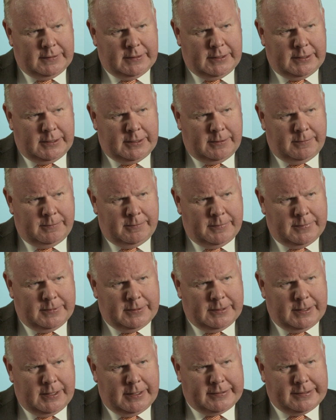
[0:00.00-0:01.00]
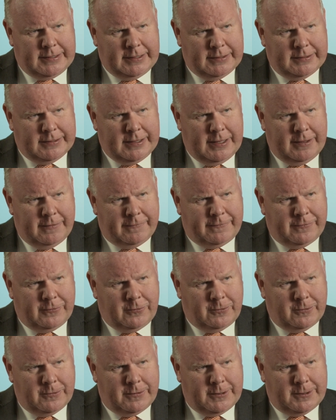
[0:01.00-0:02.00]
I think
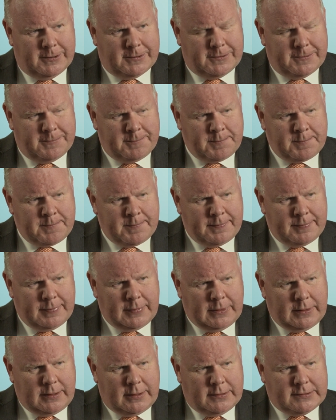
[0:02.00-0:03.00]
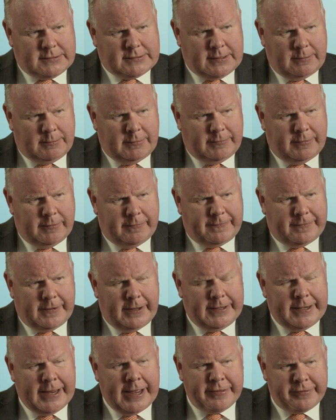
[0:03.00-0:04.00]
therefore that some of the
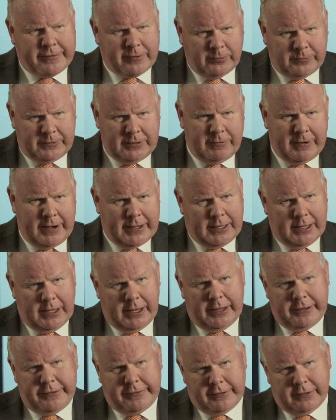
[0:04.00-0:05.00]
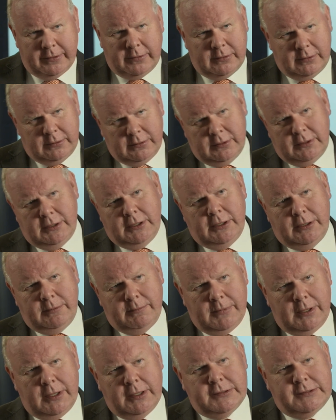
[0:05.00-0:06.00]
financial deregulation
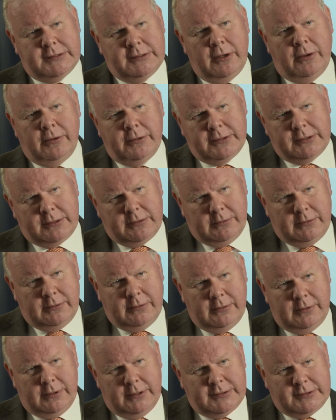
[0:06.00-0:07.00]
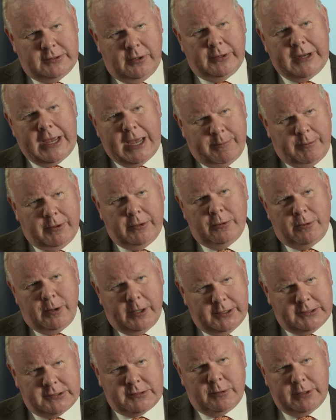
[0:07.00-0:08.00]
has not happened
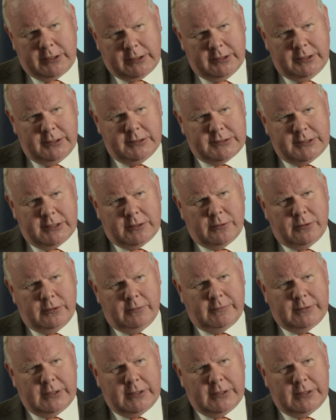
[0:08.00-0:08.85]
quite as quickly as it could have